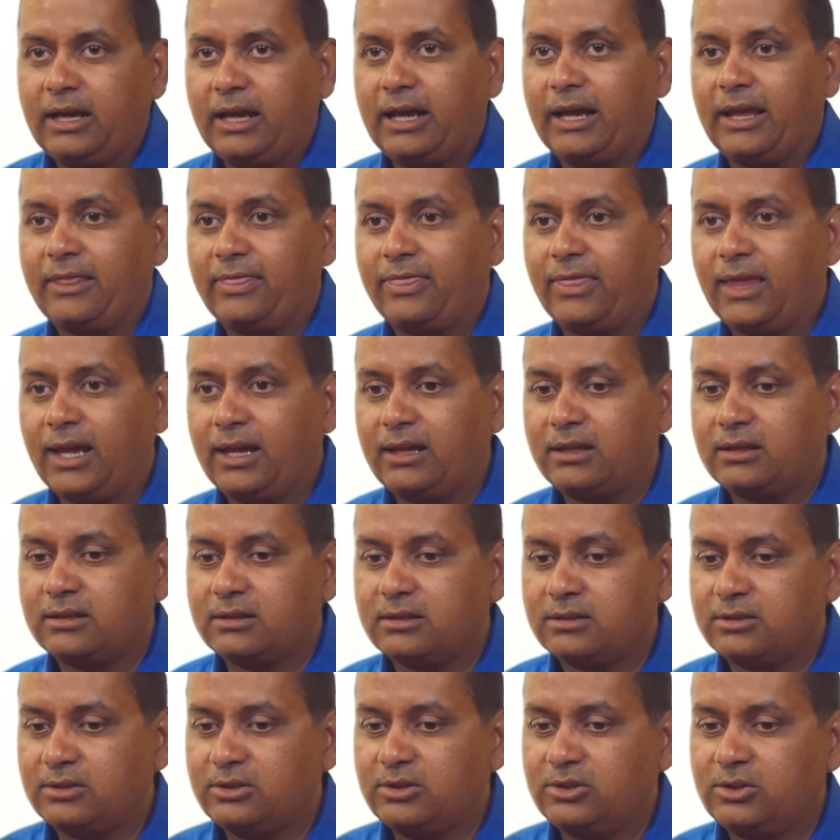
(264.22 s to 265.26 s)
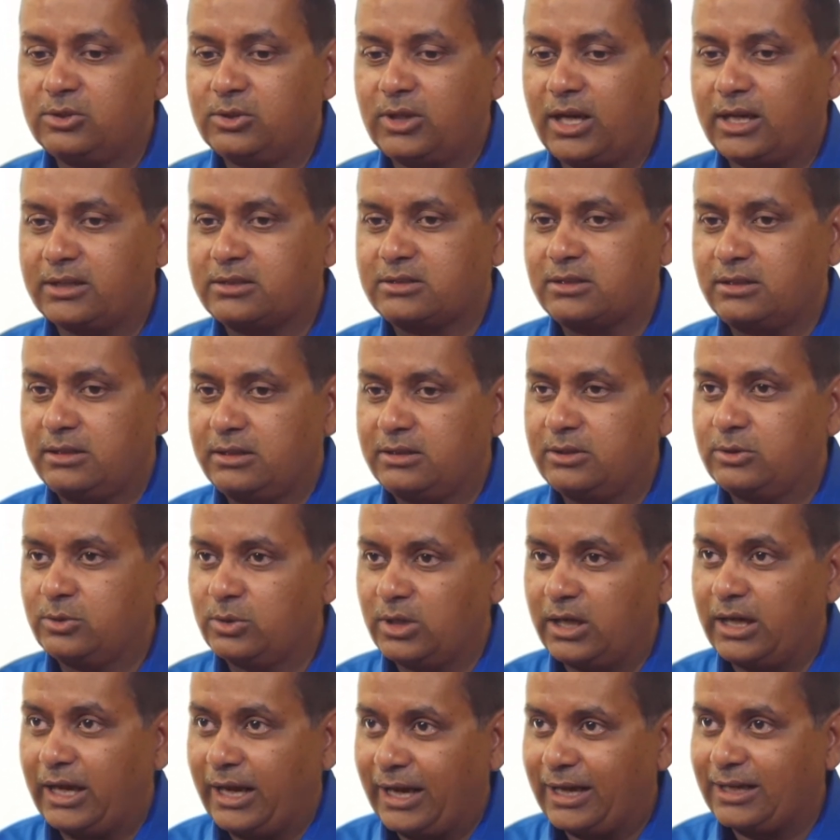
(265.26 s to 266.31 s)
And then you actually
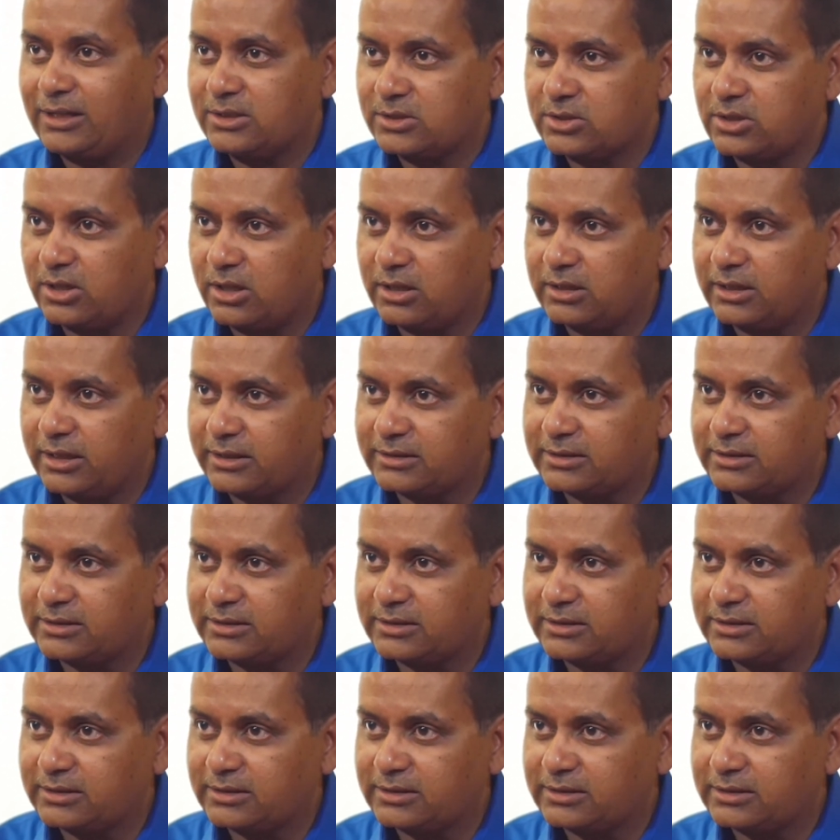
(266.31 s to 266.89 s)
do a hands-on